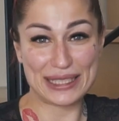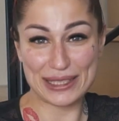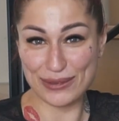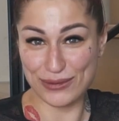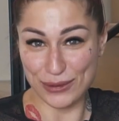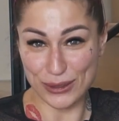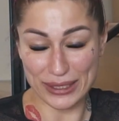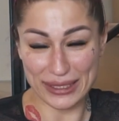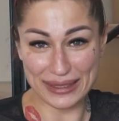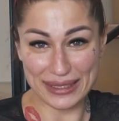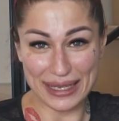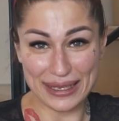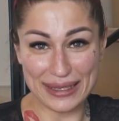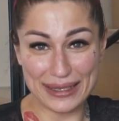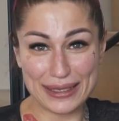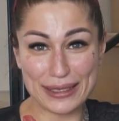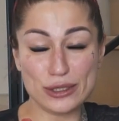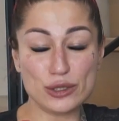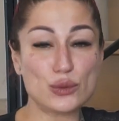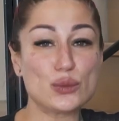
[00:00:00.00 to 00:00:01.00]
this fallen
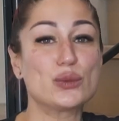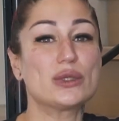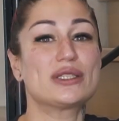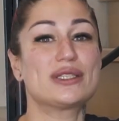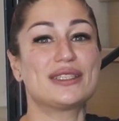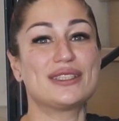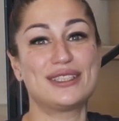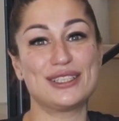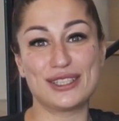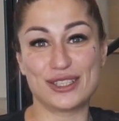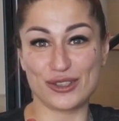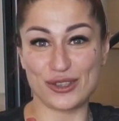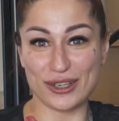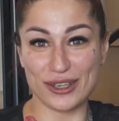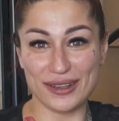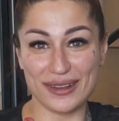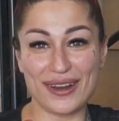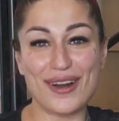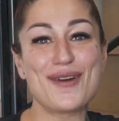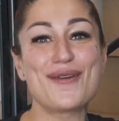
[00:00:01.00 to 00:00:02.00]
eyelid with a
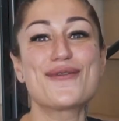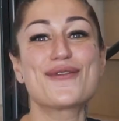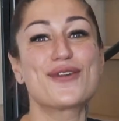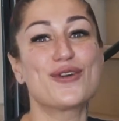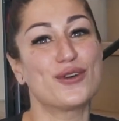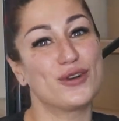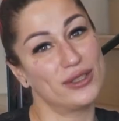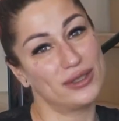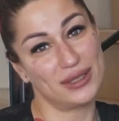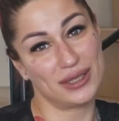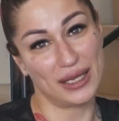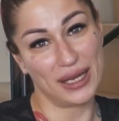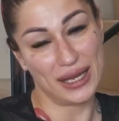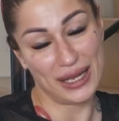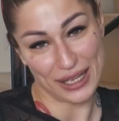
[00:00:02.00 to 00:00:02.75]
decurl, of course.